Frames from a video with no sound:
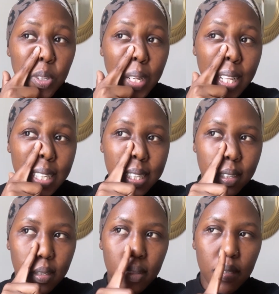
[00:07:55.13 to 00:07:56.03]
sure this
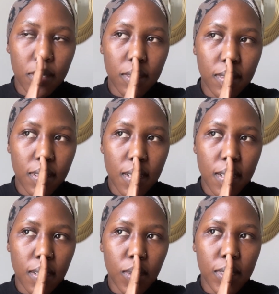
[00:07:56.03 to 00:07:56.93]
girl
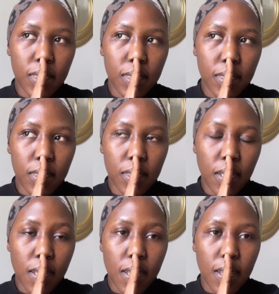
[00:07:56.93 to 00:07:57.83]
because
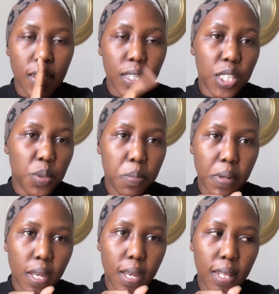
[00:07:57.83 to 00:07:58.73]
she'll
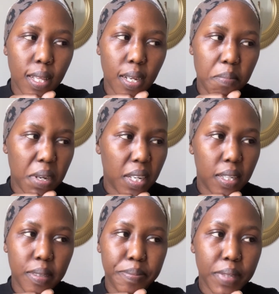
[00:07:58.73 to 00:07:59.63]
be here i think
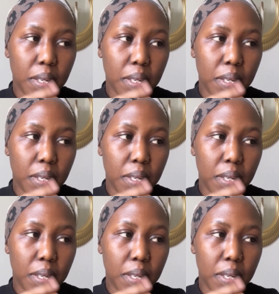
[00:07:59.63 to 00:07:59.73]
by